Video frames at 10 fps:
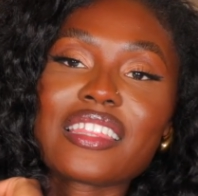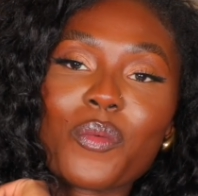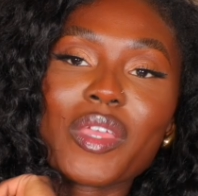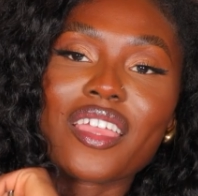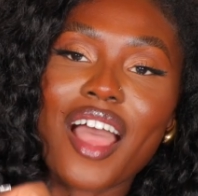
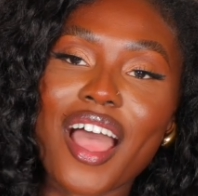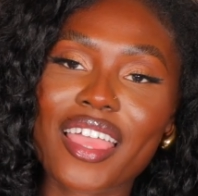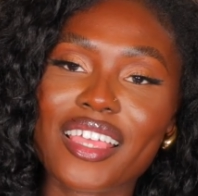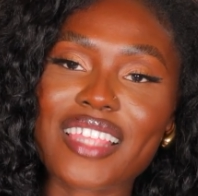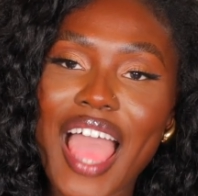that we
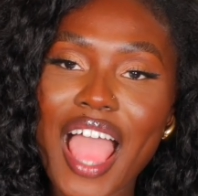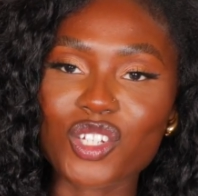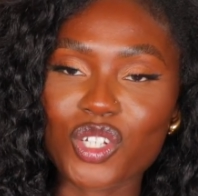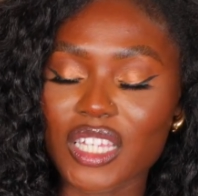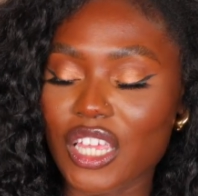got is
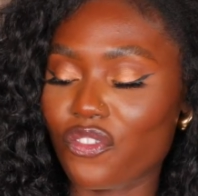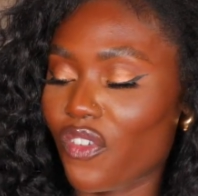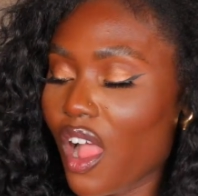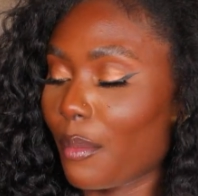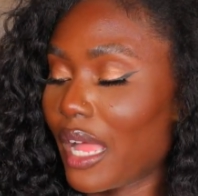actually
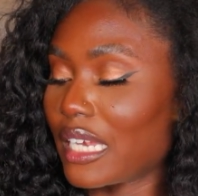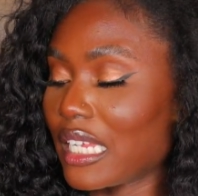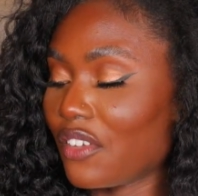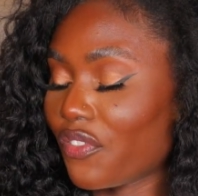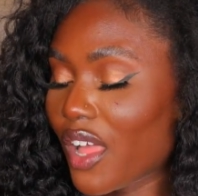from
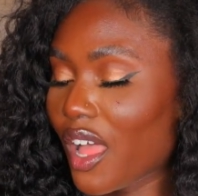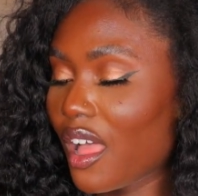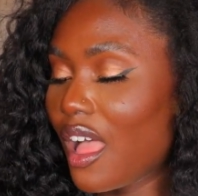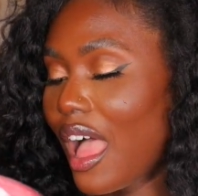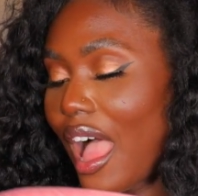
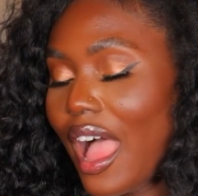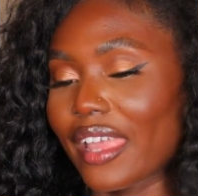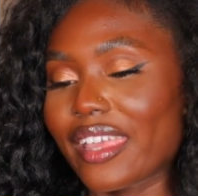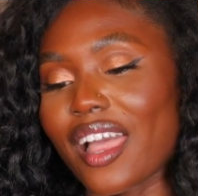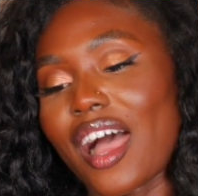Hanifa.
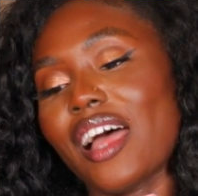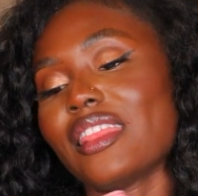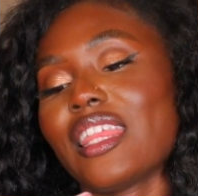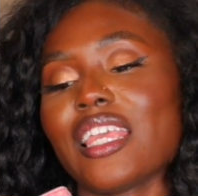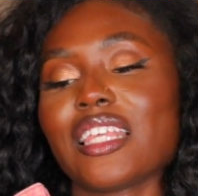I
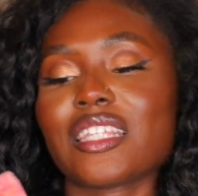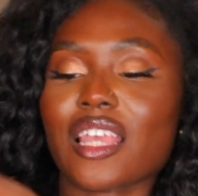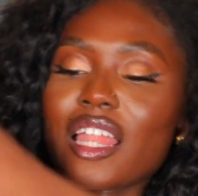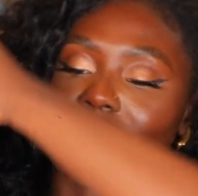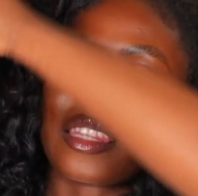got these
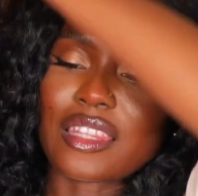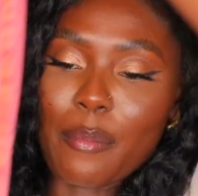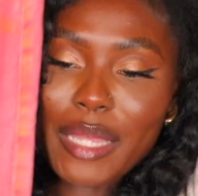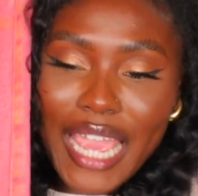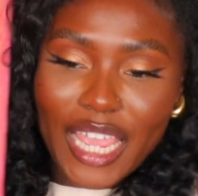
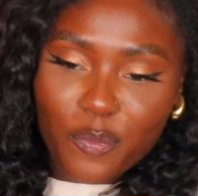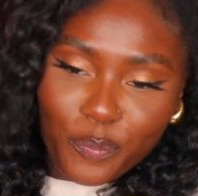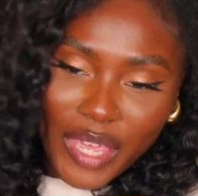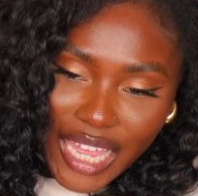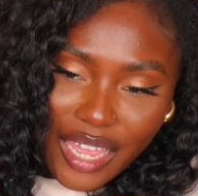lemonade
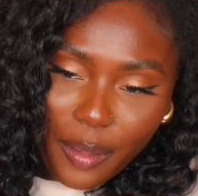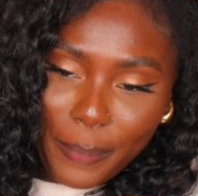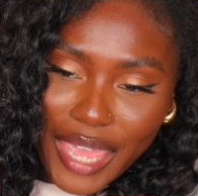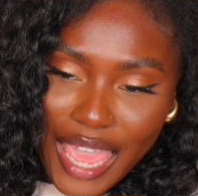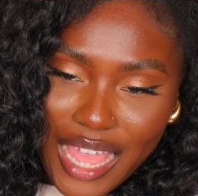pink
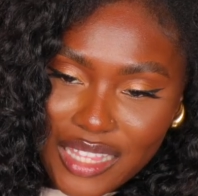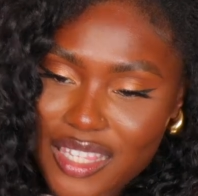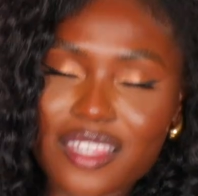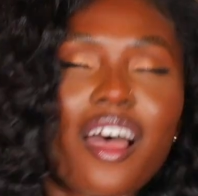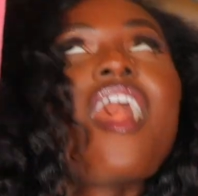
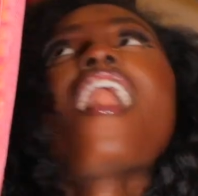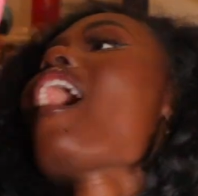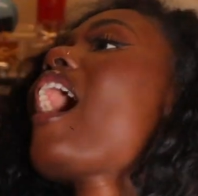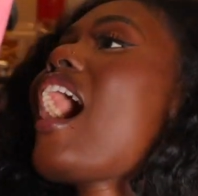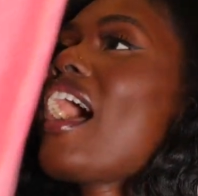pants.
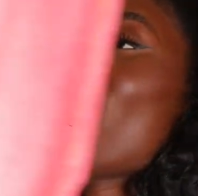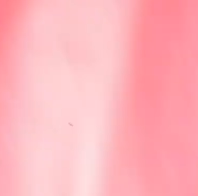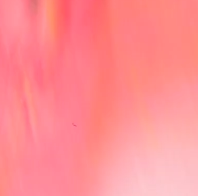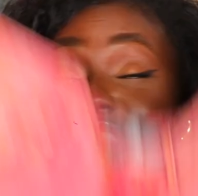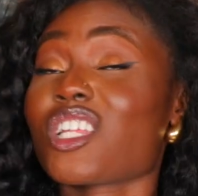I
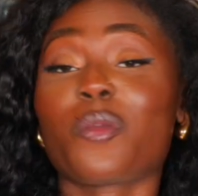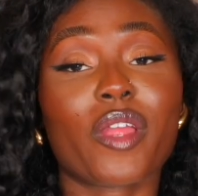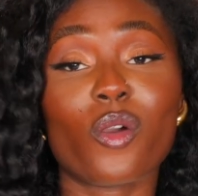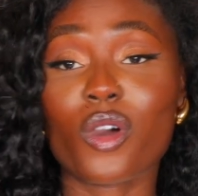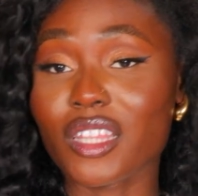actually
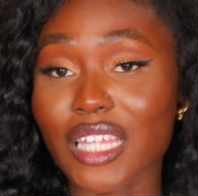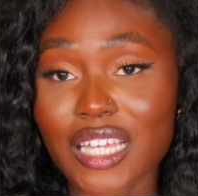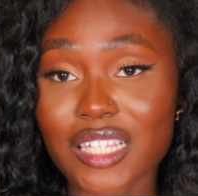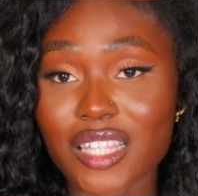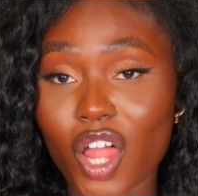pre-ordered
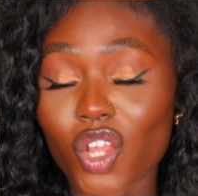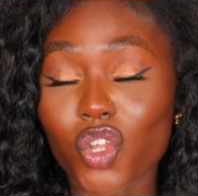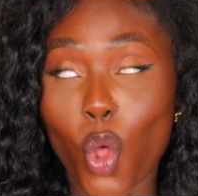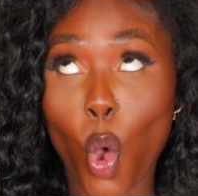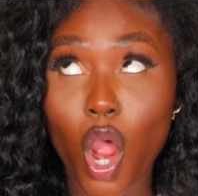these
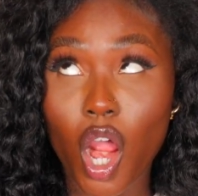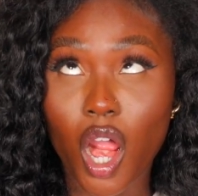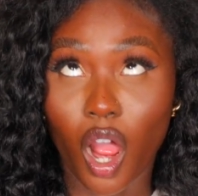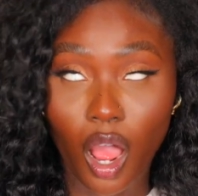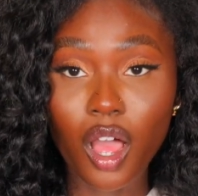
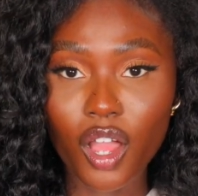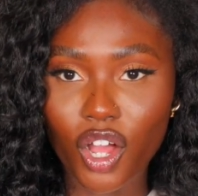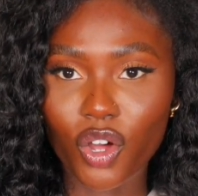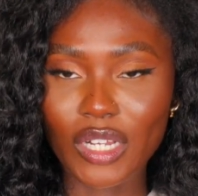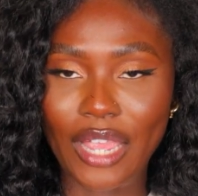long
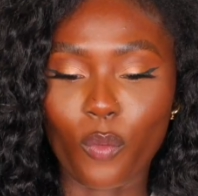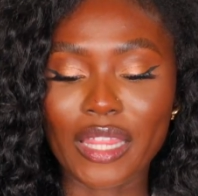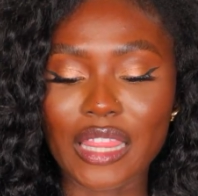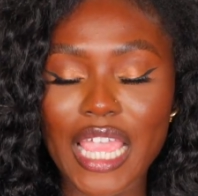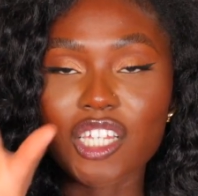ago. Like
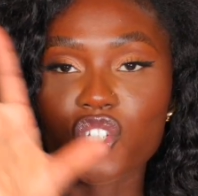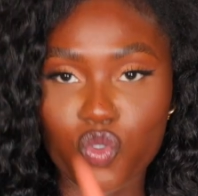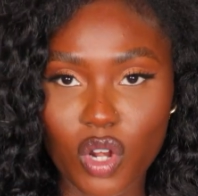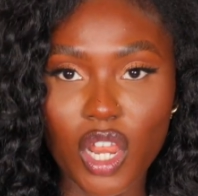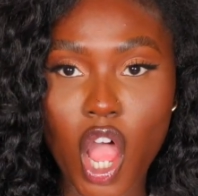when they
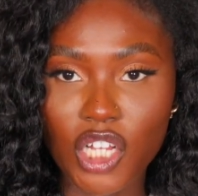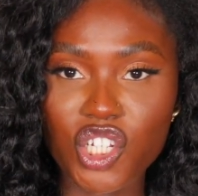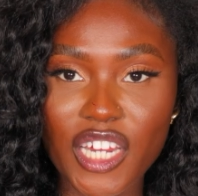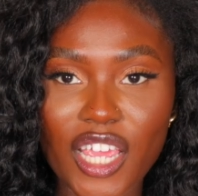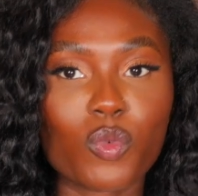
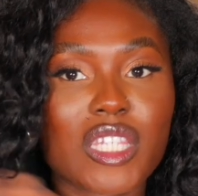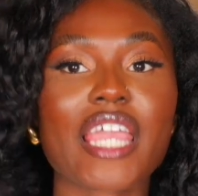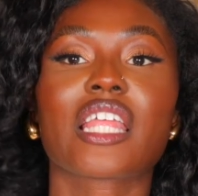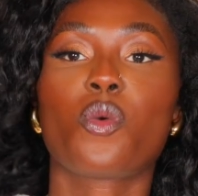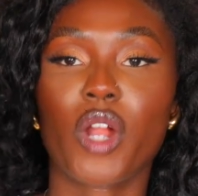launched it, it was
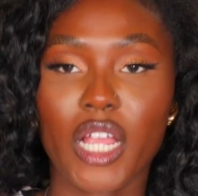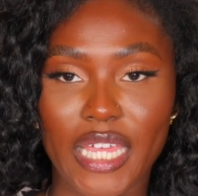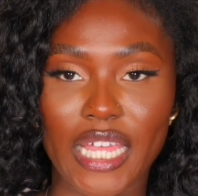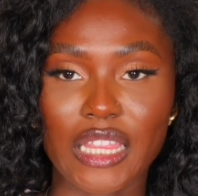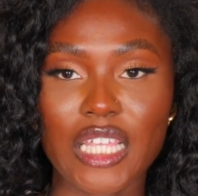like, we're going
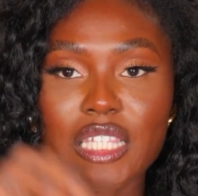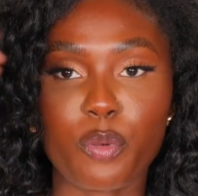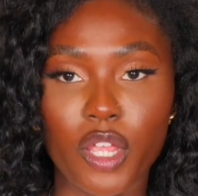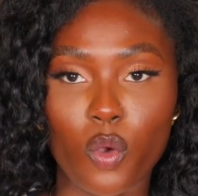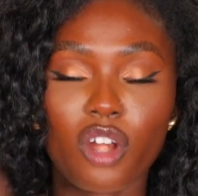to get this,
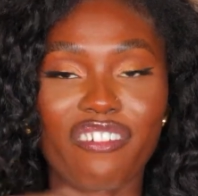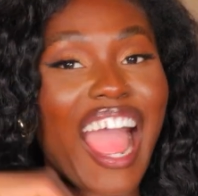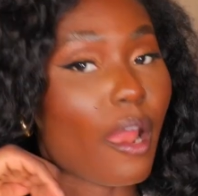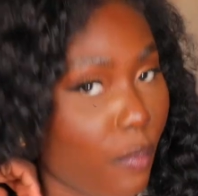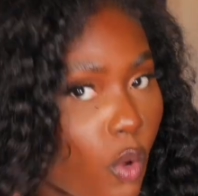pre-order
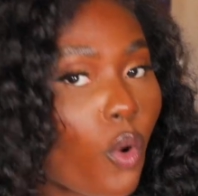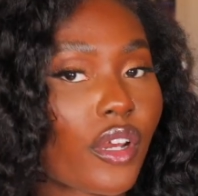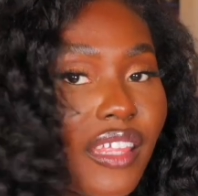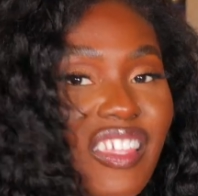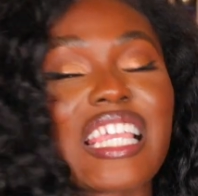it. I
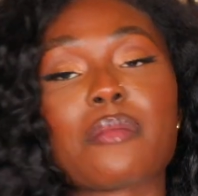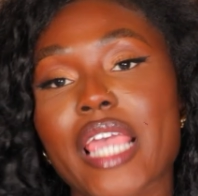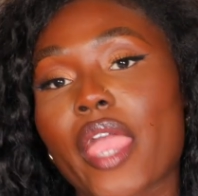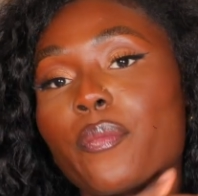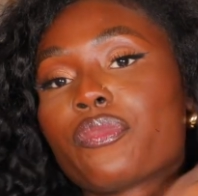pre-ordered it the same
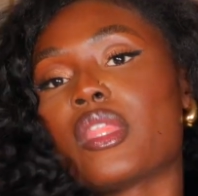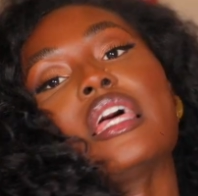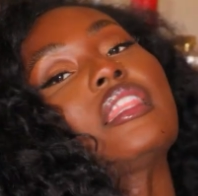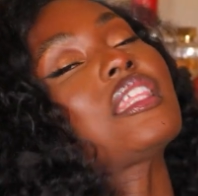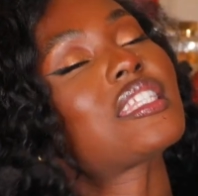day.
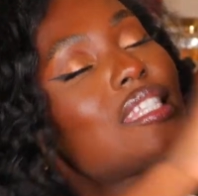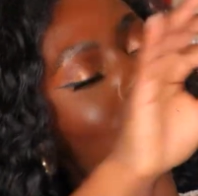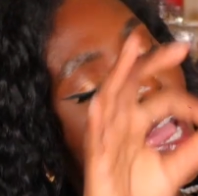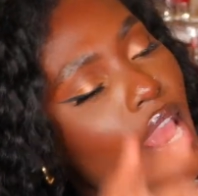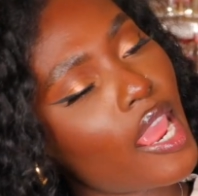The
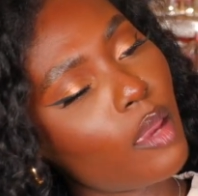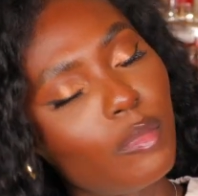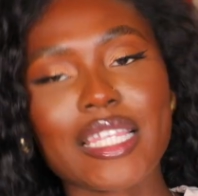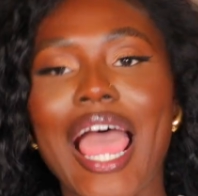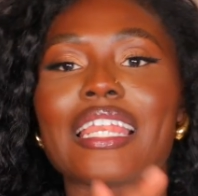same
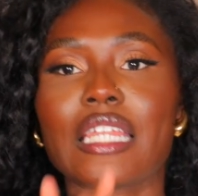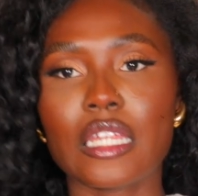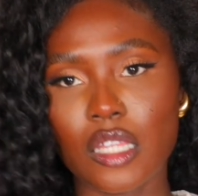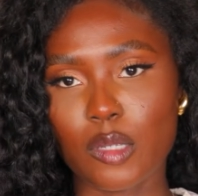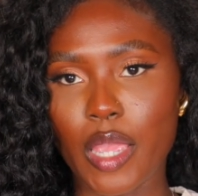exact, I
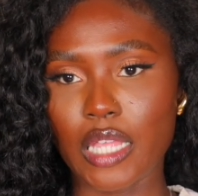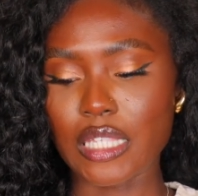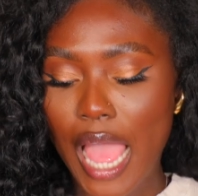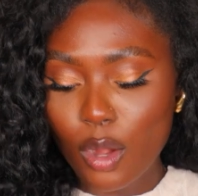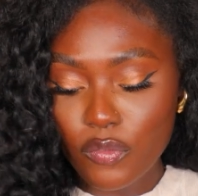needed these pants.
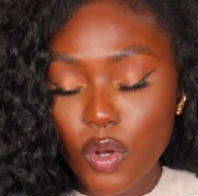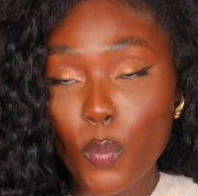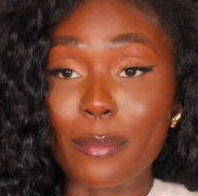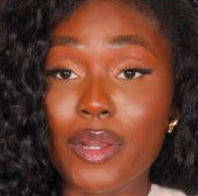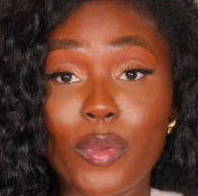I don't even know
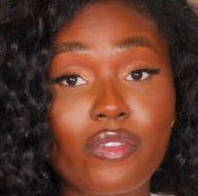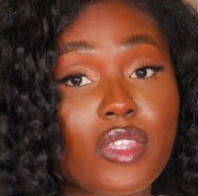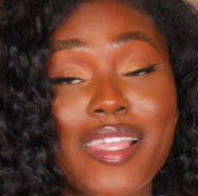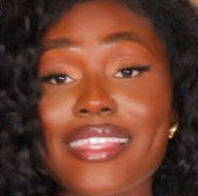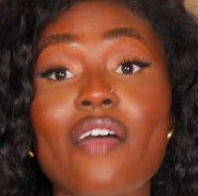where I'm going to wear
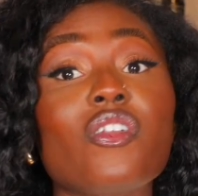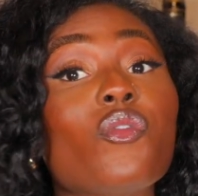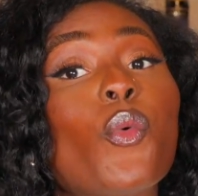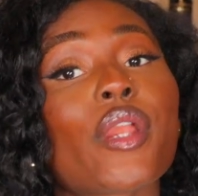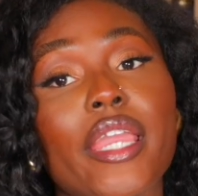these pants. I haven't
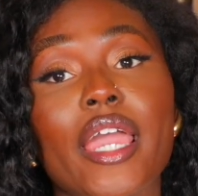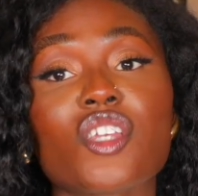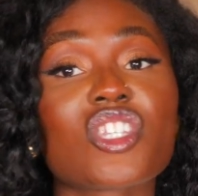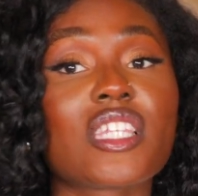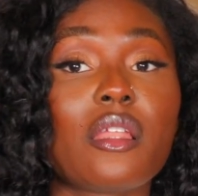even worn it yet.
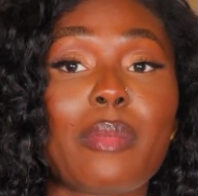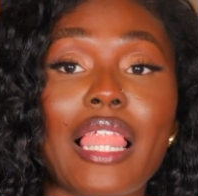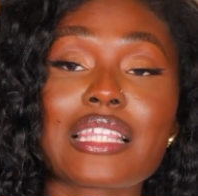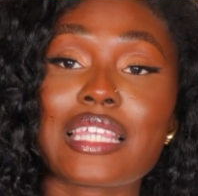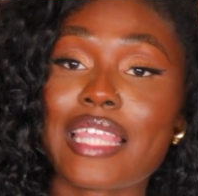It's just sitting in my
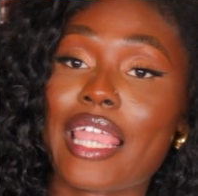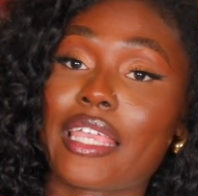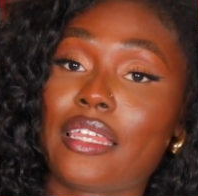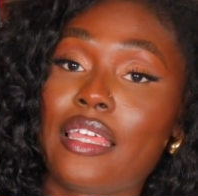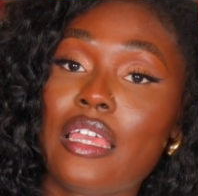closet. It's
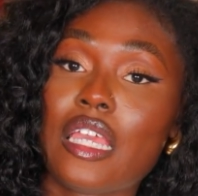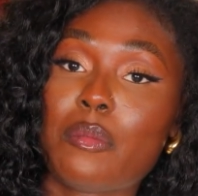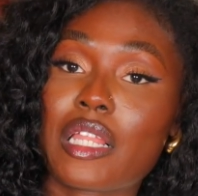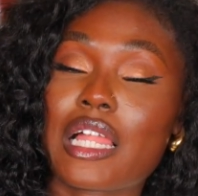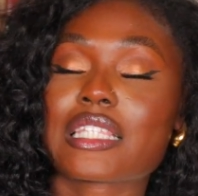hanging in
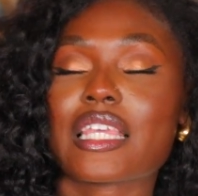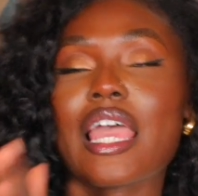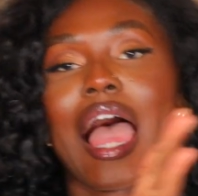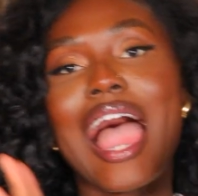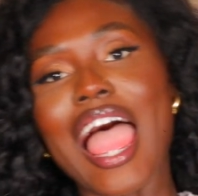my closet.
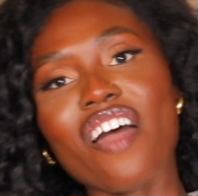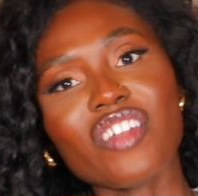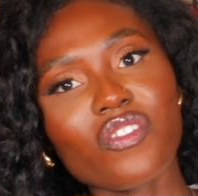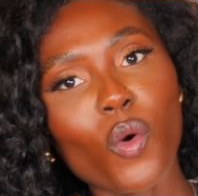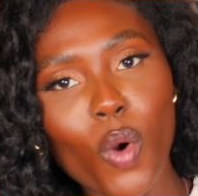I
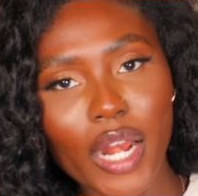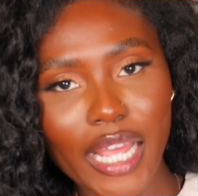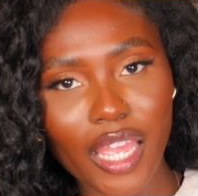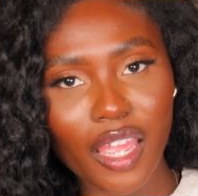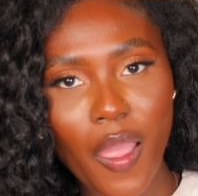haven't even worn
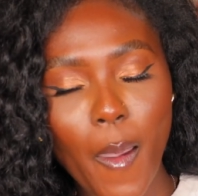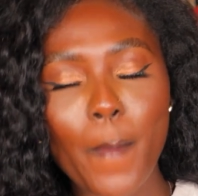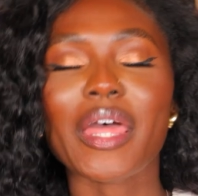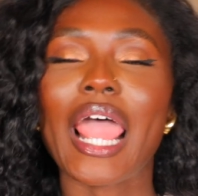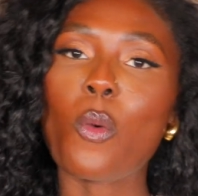it.
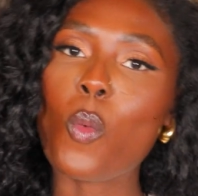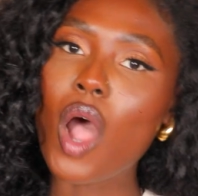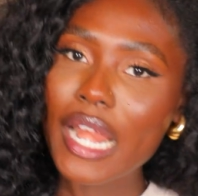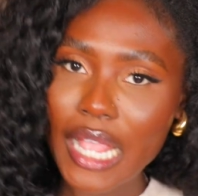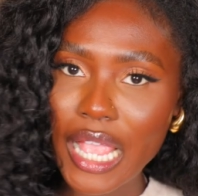But I
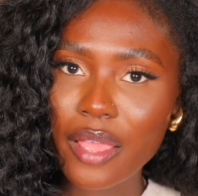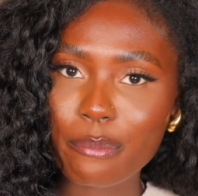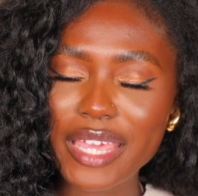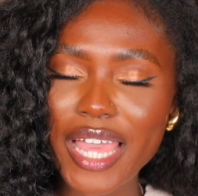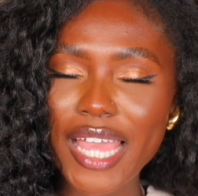want it
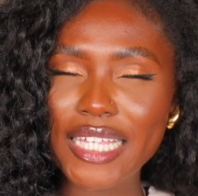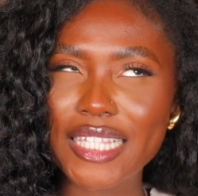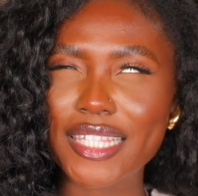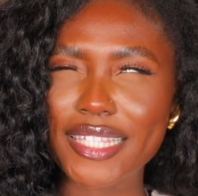because